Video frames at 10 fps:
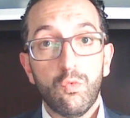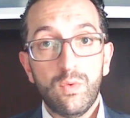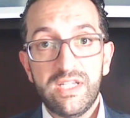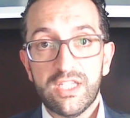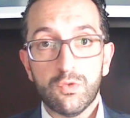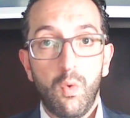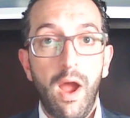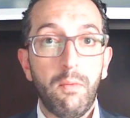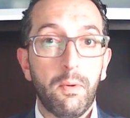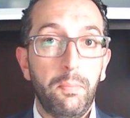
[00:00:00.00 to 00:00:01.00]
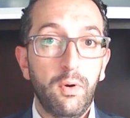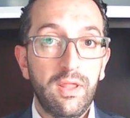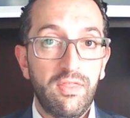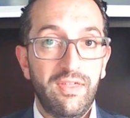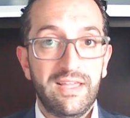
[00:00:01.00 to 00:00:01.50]
reasons why we're
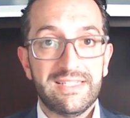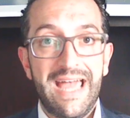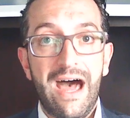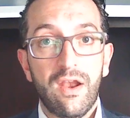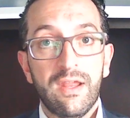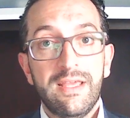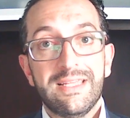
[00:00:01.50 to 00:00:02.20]
putting things out,